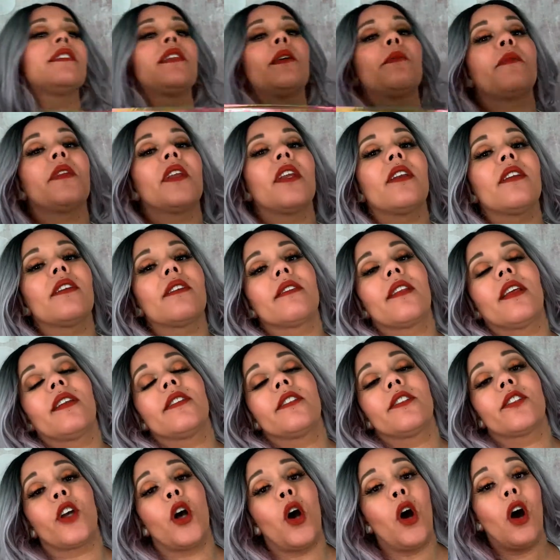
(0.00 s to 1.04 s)
something
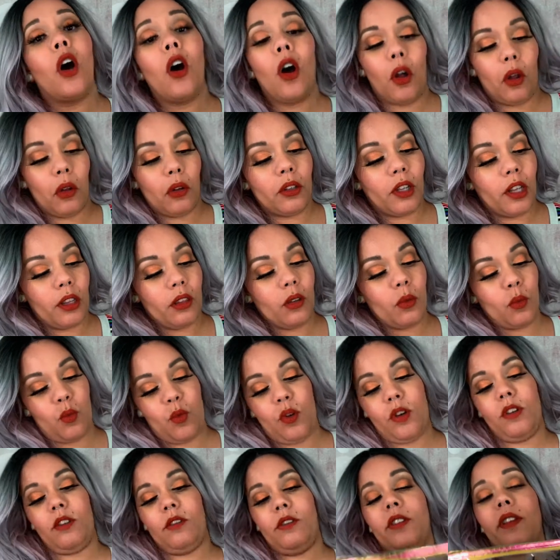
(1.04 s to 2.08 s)
that is called the
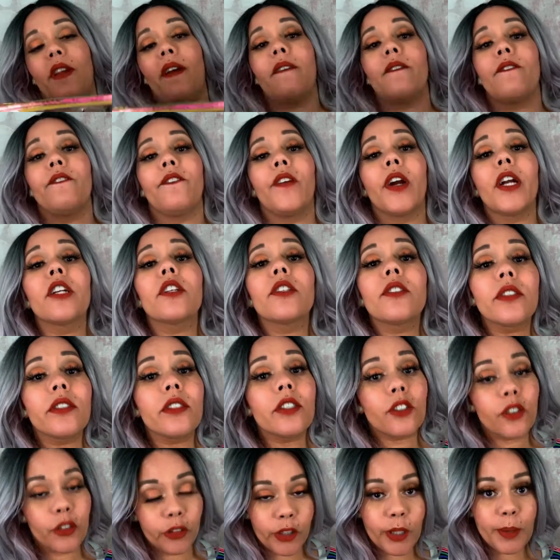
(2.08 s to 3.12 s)
world's
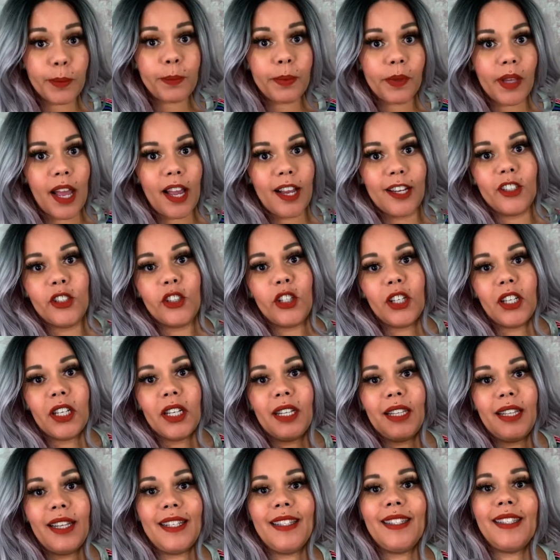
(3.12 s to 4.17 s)
first strip lash
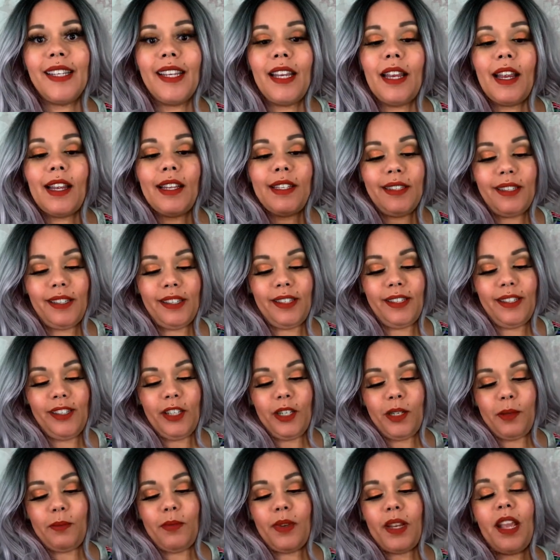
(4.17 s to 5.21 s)
cleansing
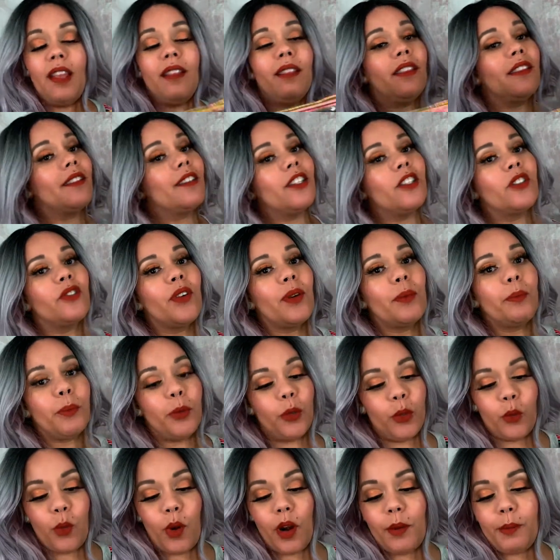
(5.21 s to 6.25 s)
system, and this is from
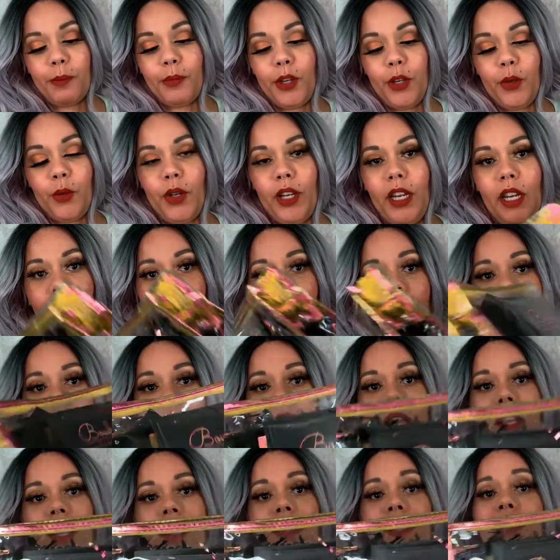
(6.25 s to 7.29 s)
Boudoir Beauty.
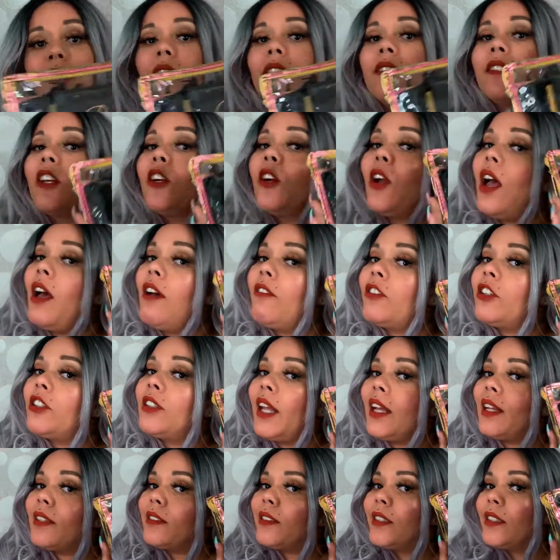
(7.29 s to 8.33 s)
This is their
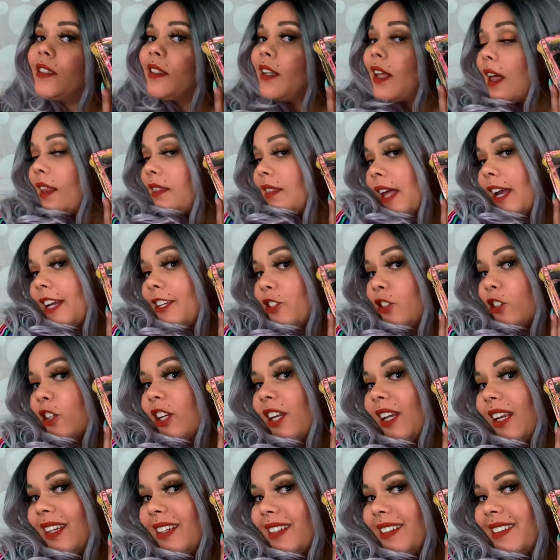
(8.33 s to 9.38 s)
Everlasting Lash
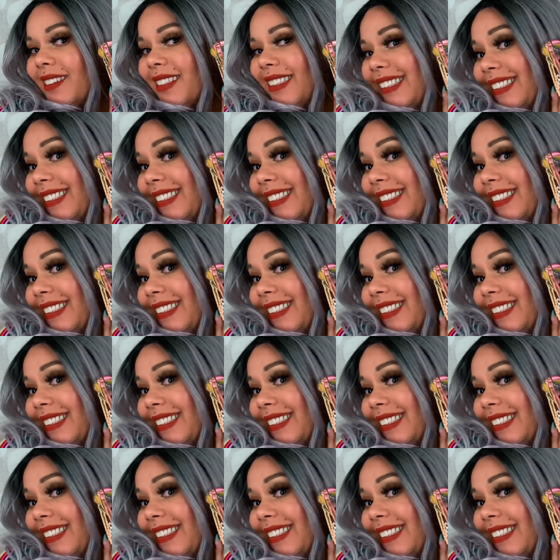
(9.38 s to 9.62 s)
Kit.